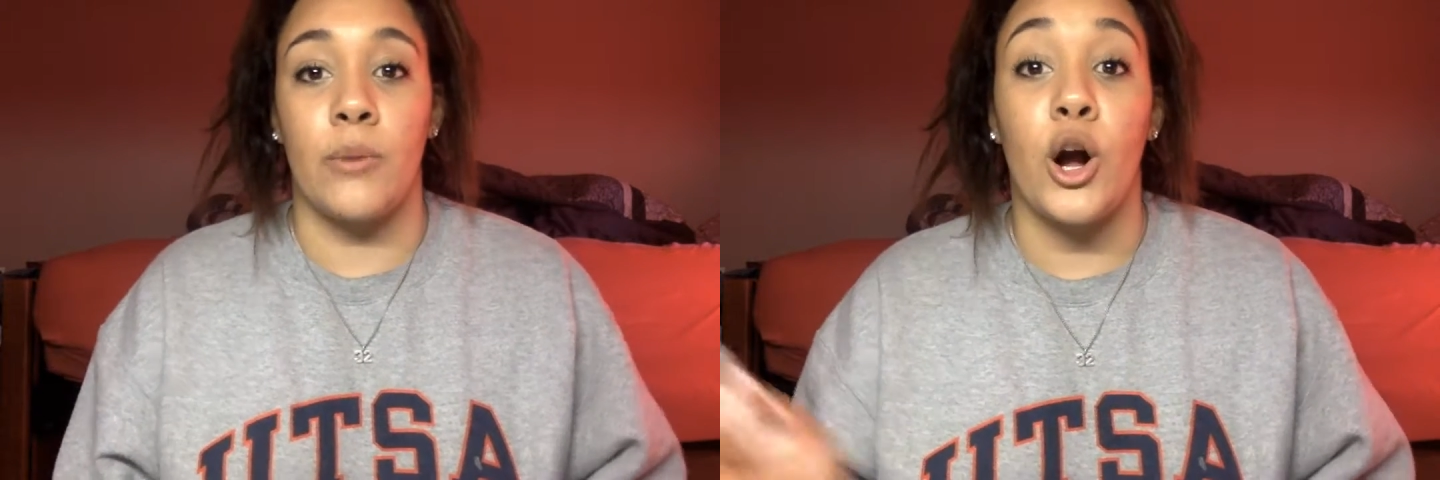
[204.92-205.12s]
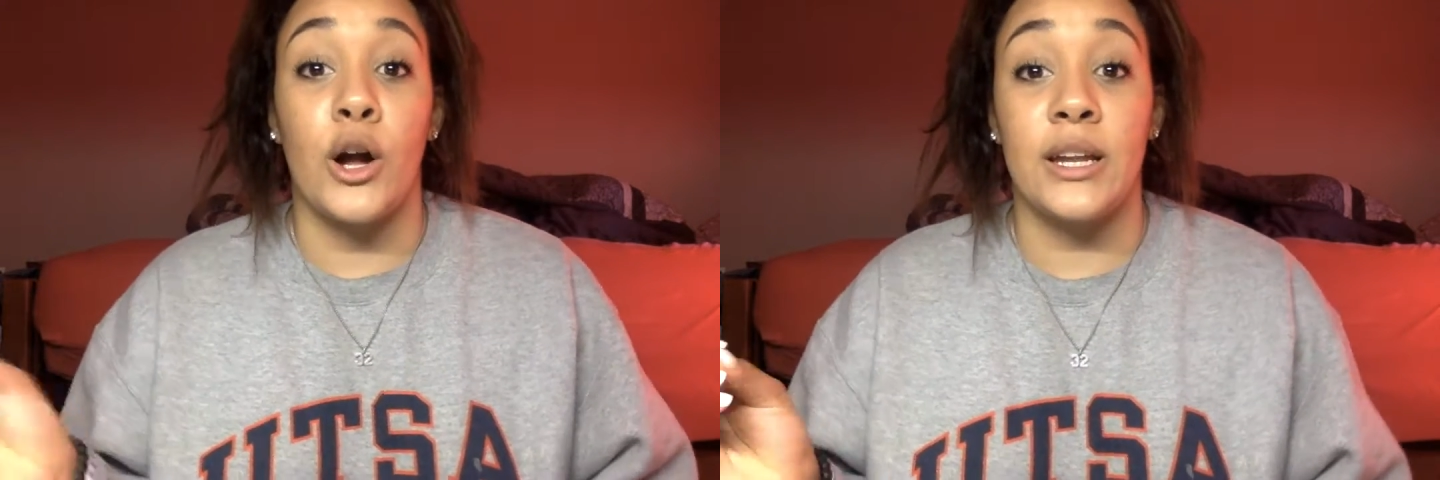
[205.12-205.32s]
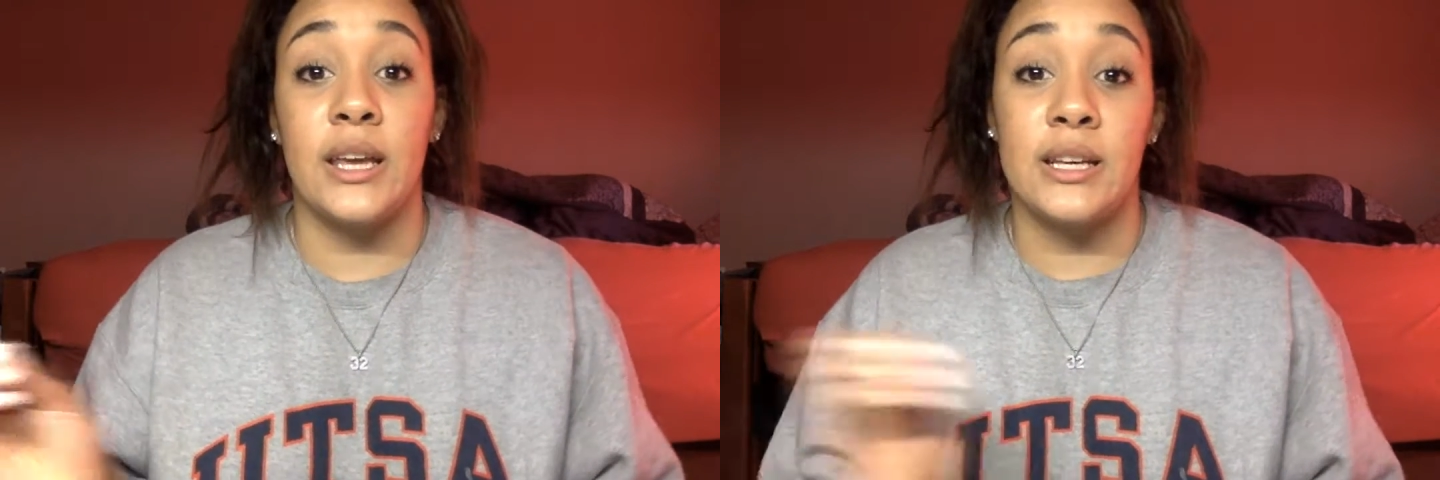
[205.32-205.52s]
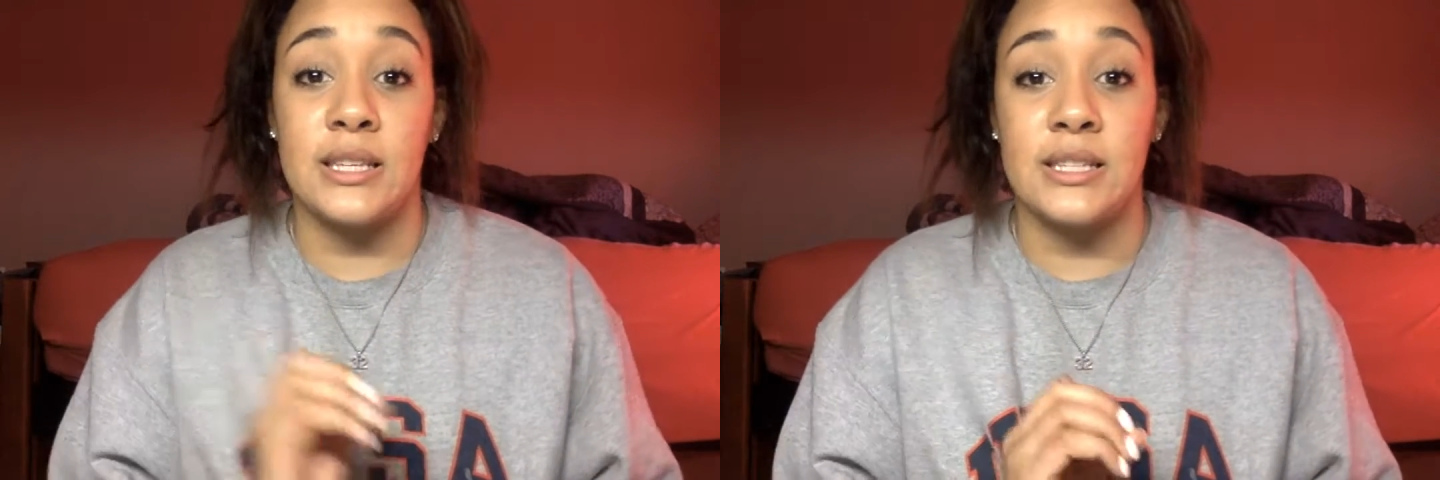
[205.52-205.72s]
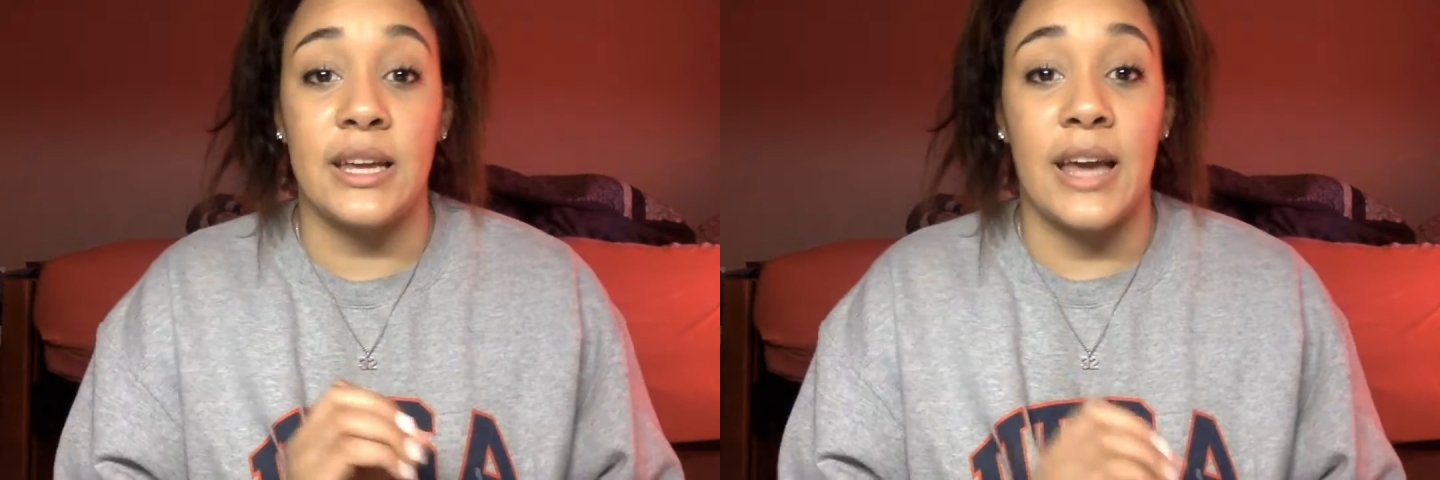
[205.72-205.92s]
already
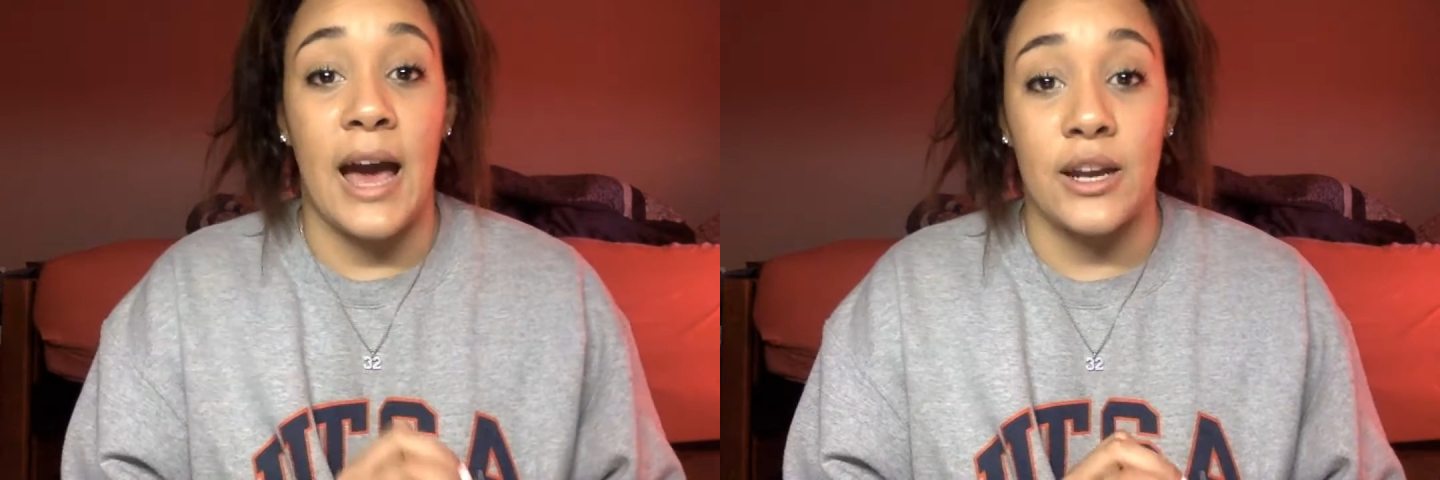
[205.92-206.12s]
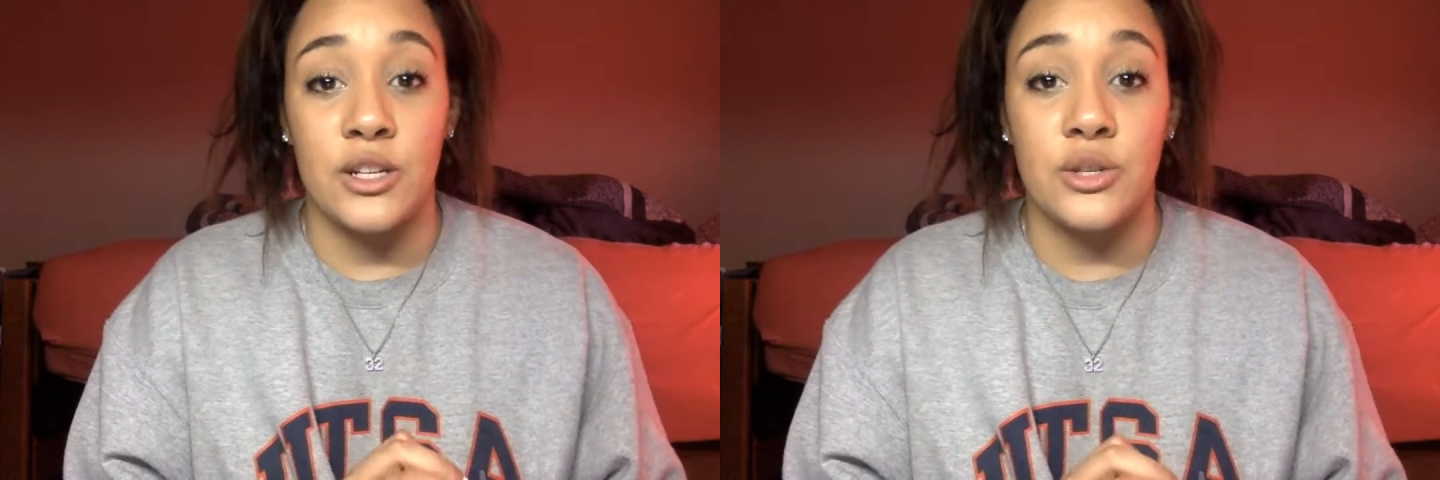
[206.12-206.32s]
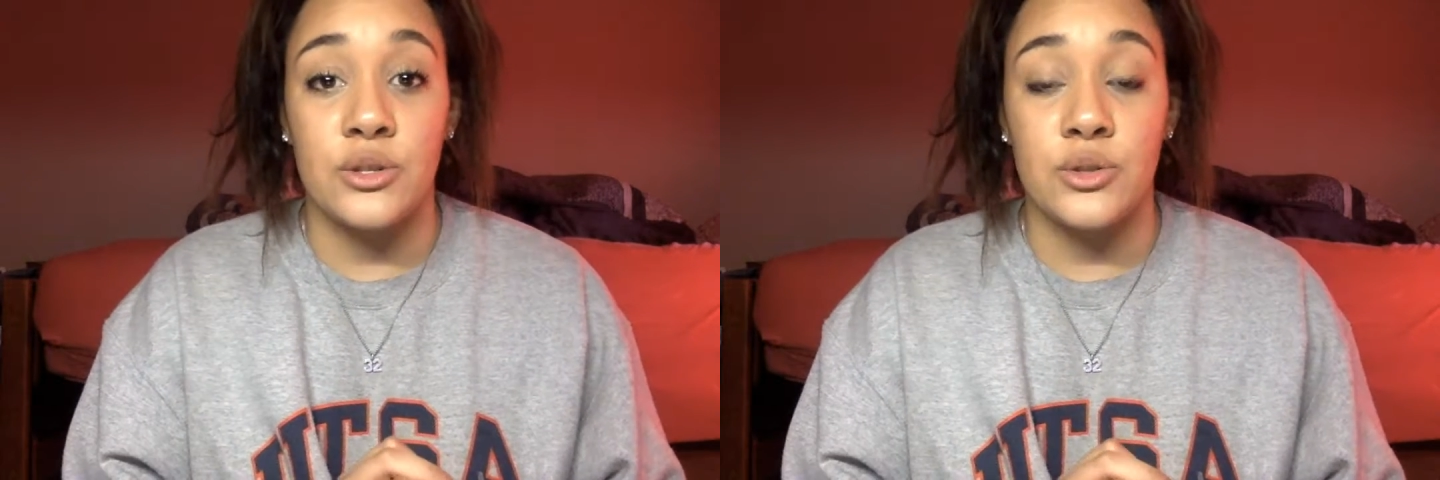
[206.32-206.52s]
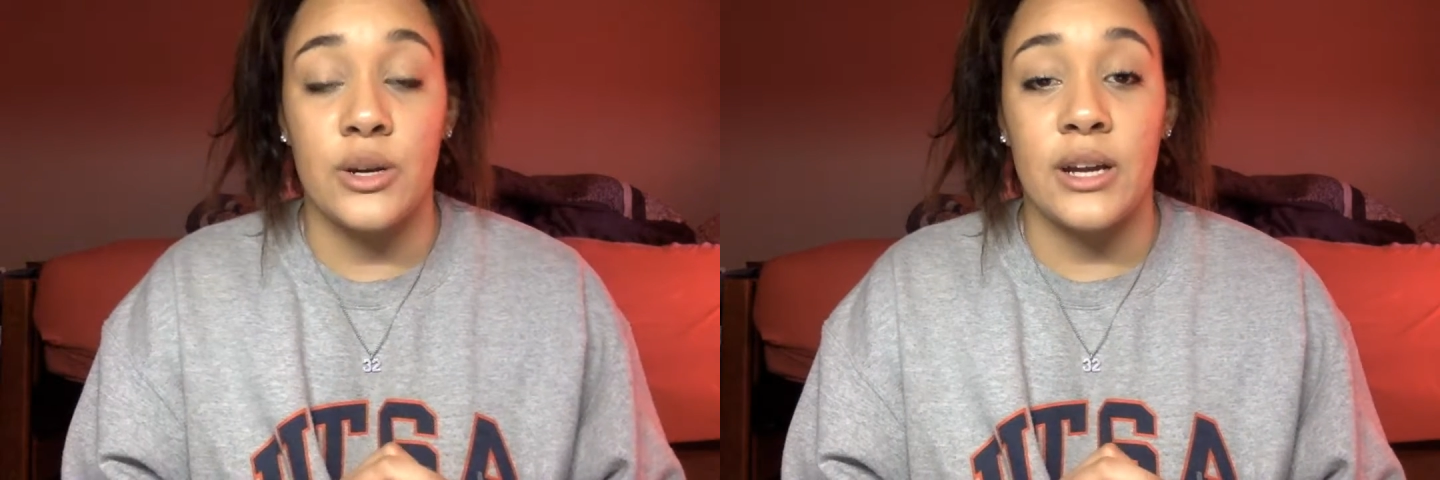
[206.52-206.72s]
existing attitudes